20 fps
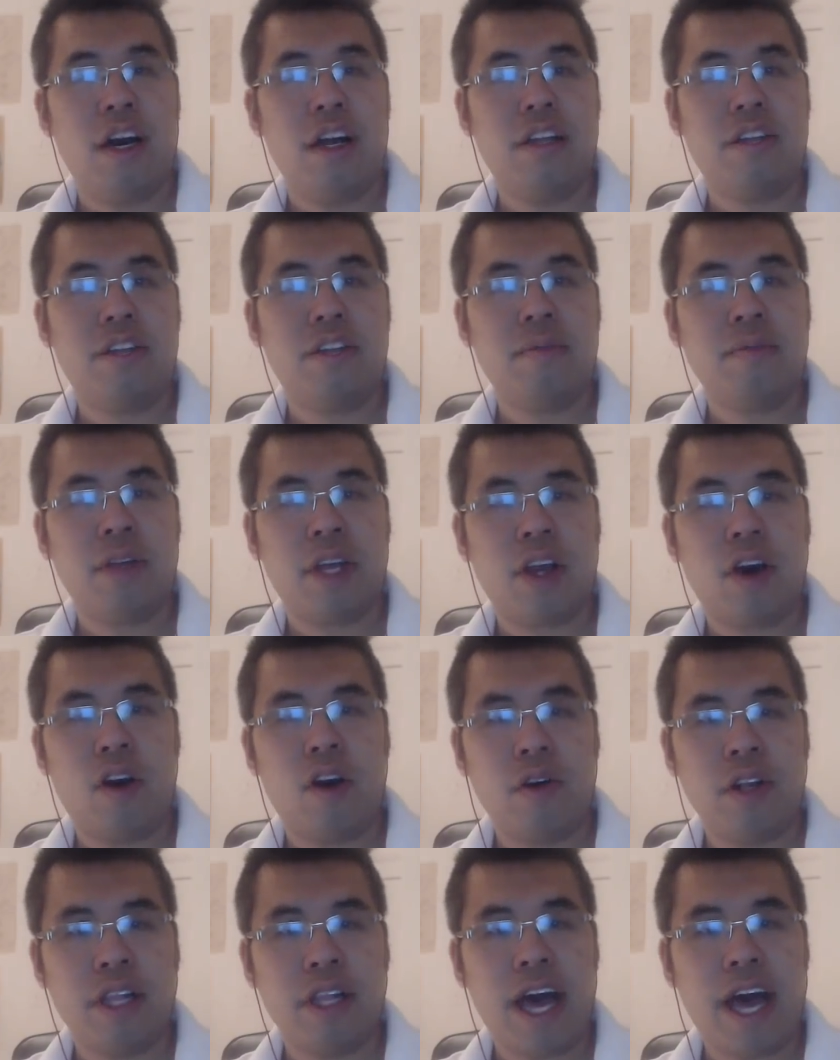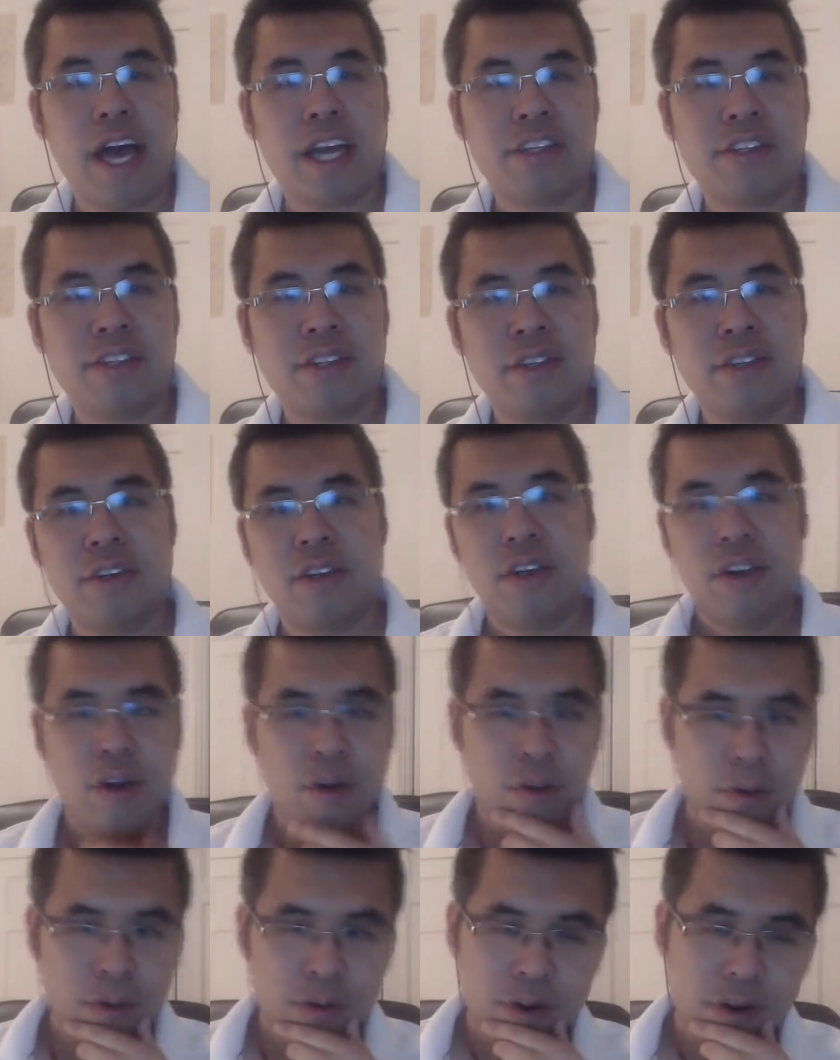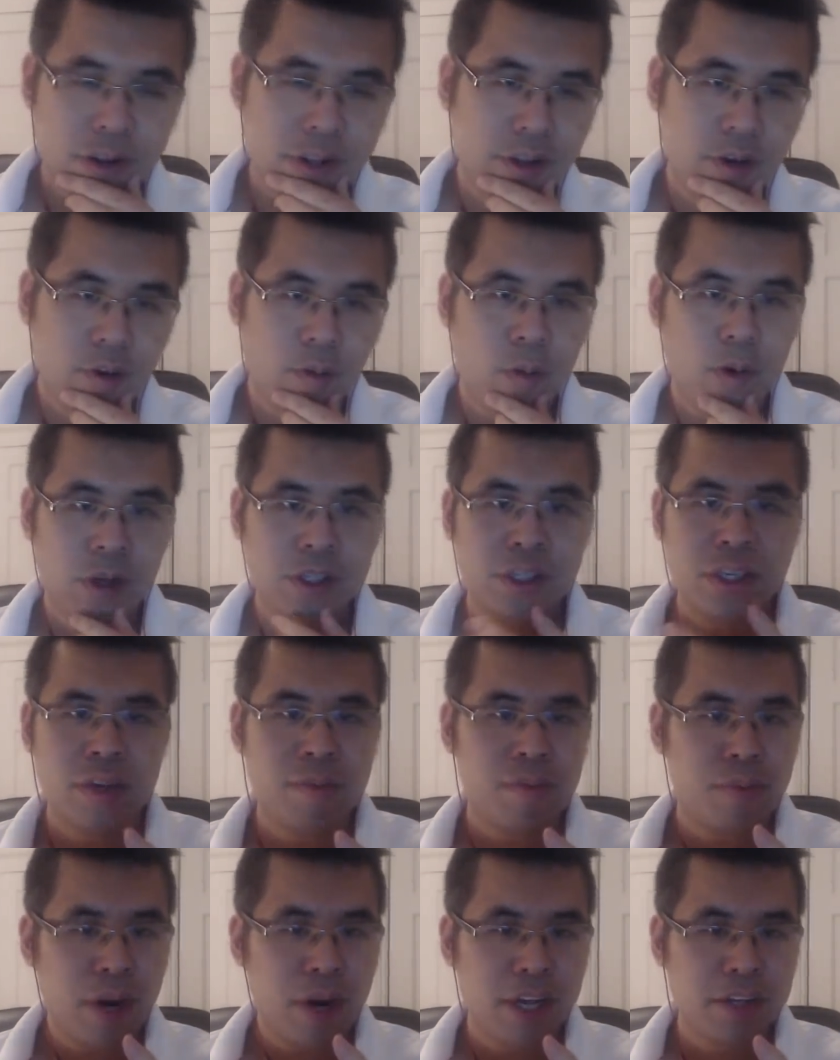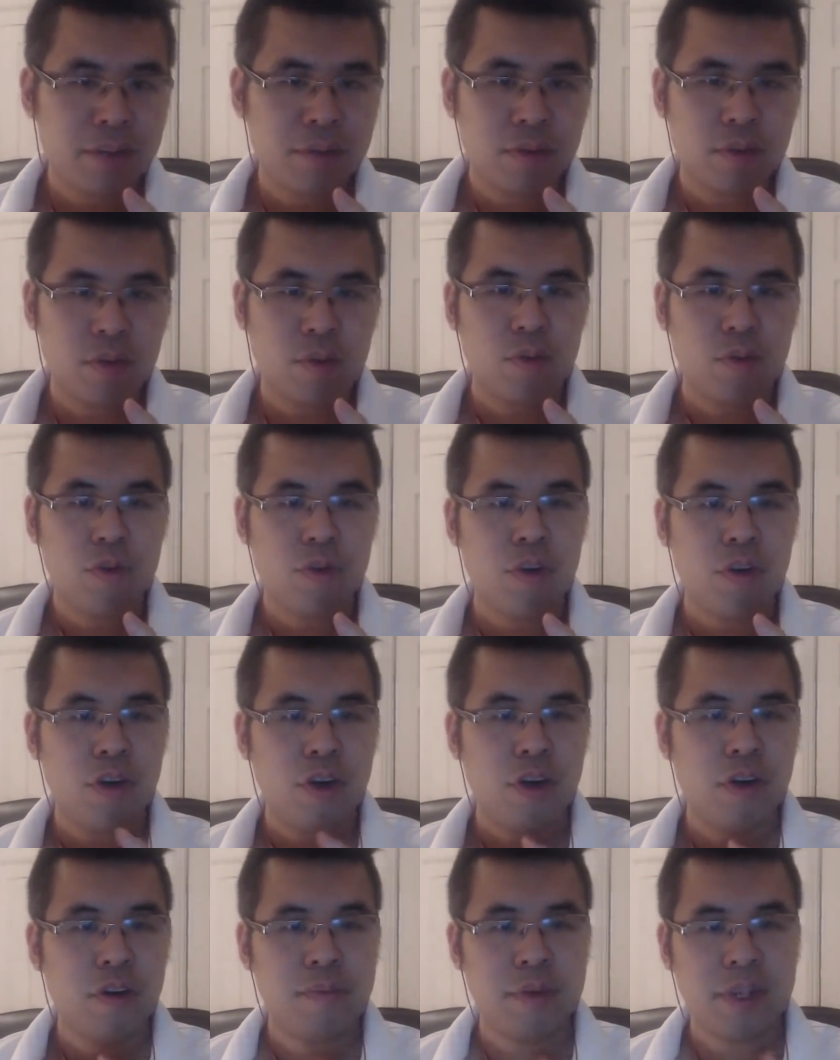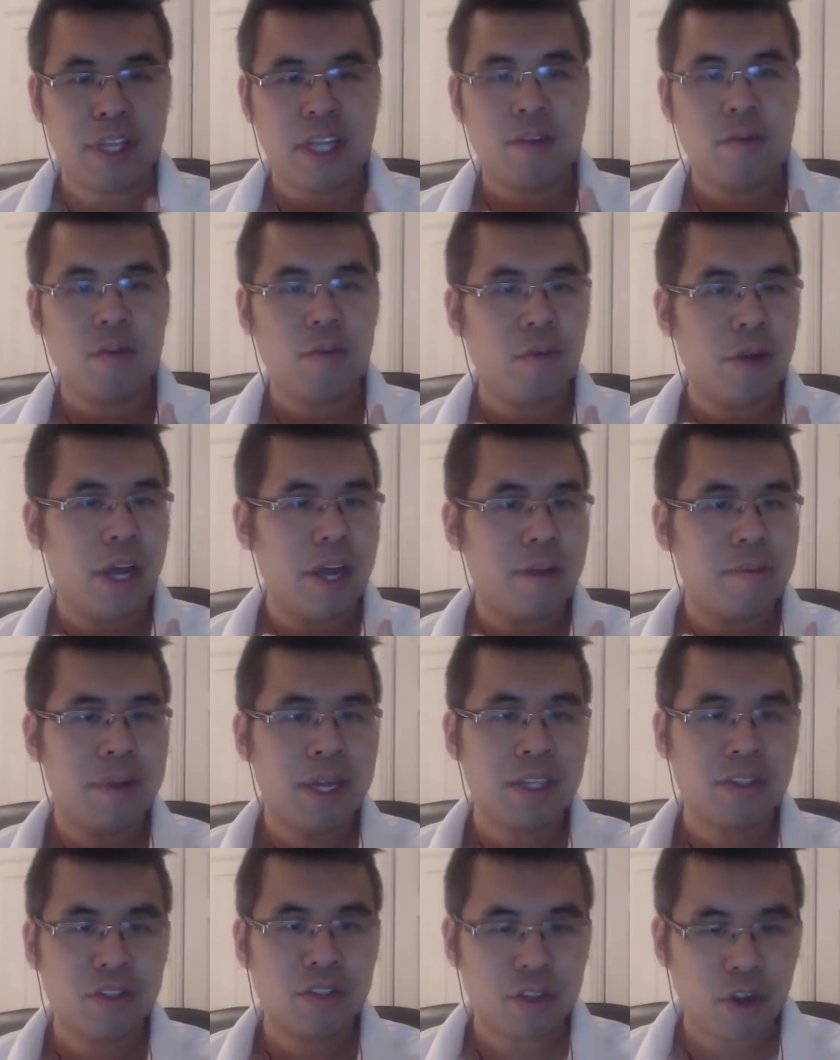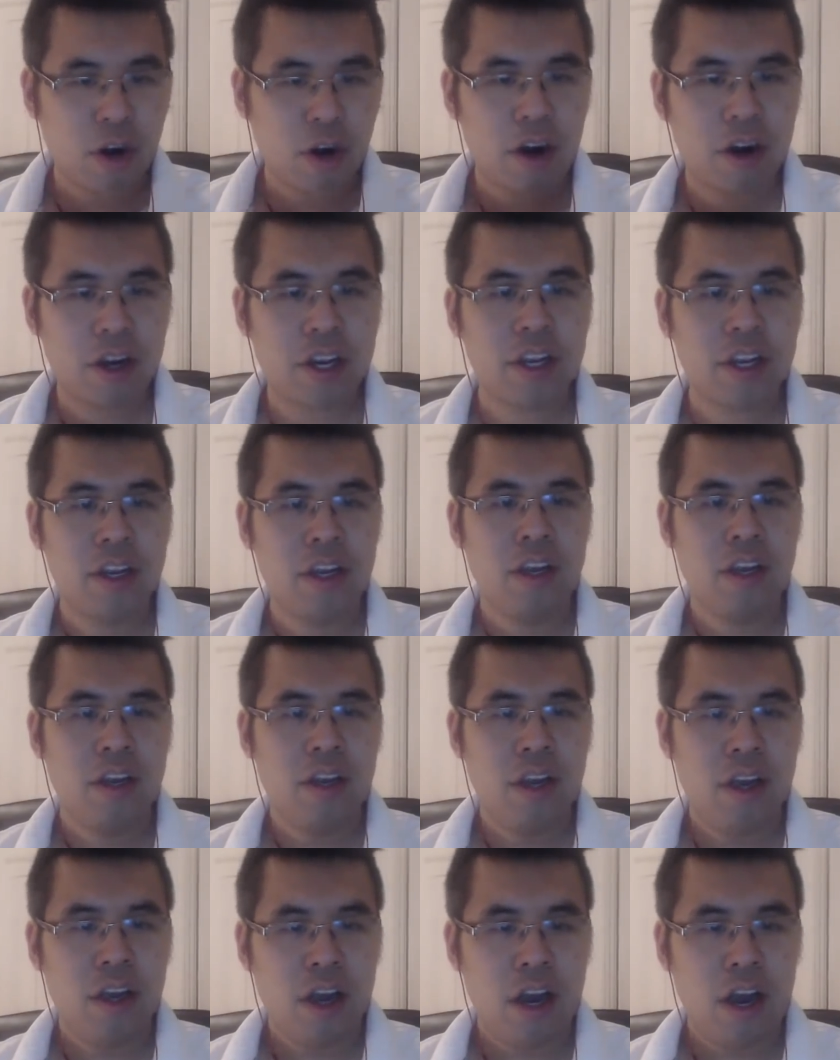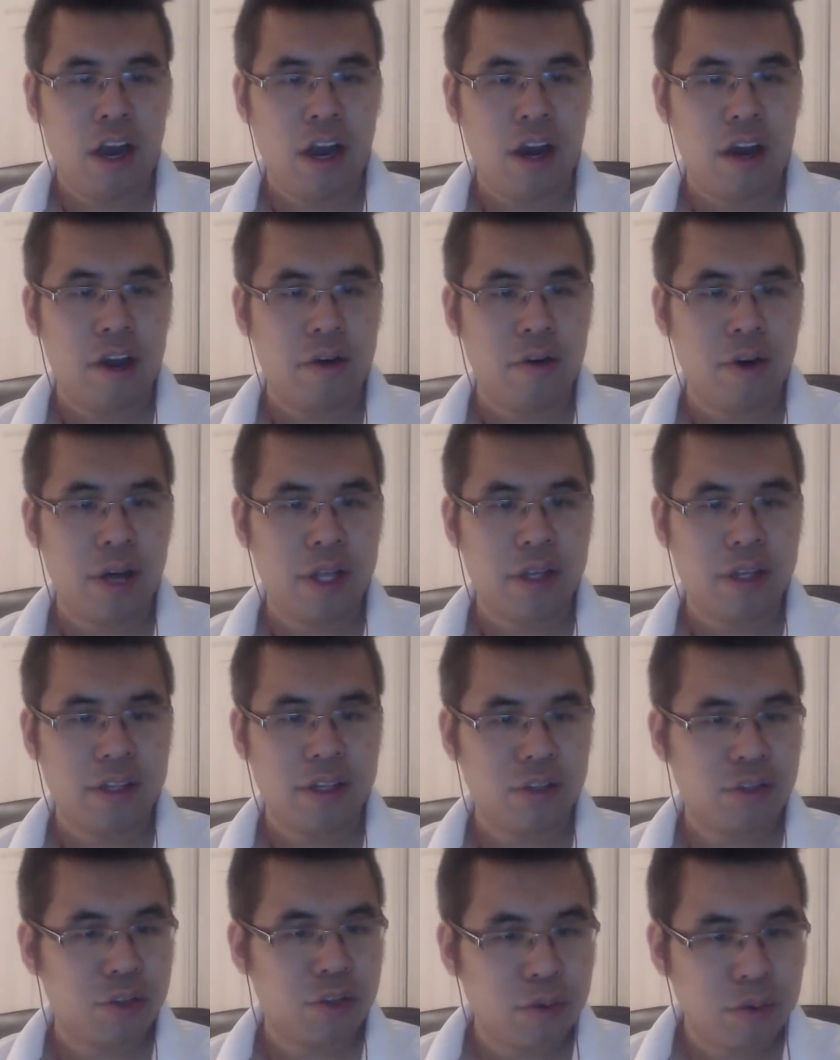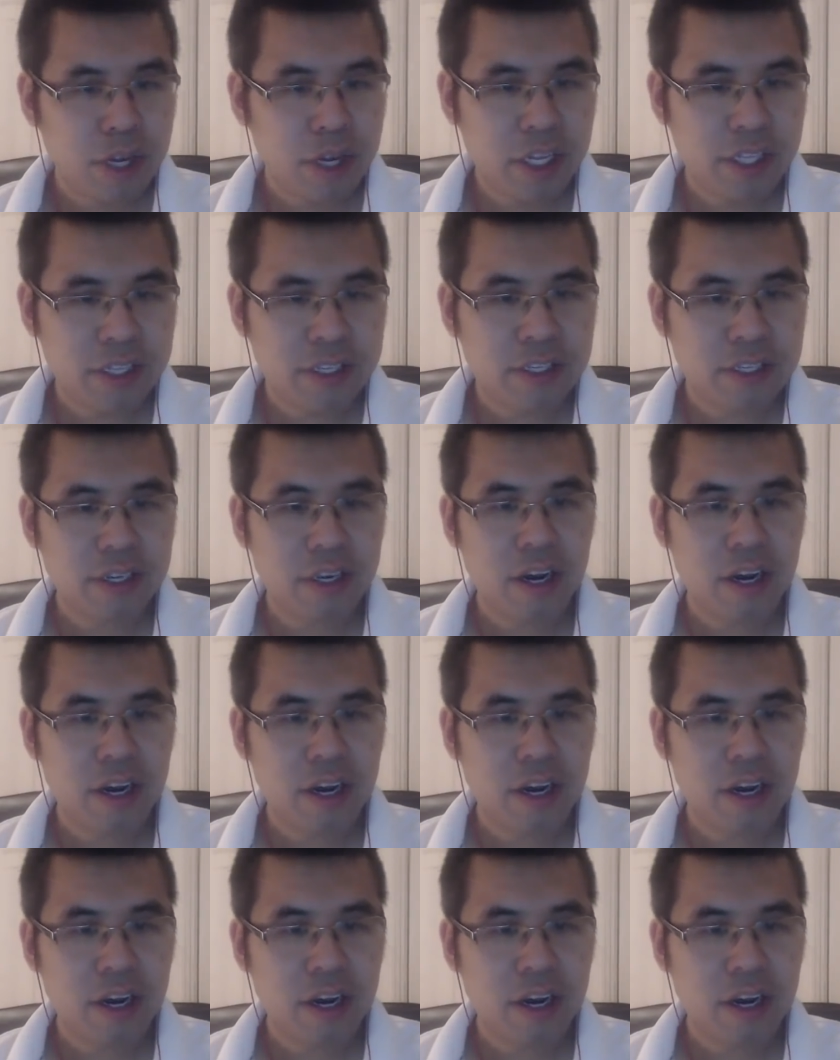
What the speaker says: It seemed like Ari Lax wasn't impressed with the rule, but then we had Ben Stark, who had this tweet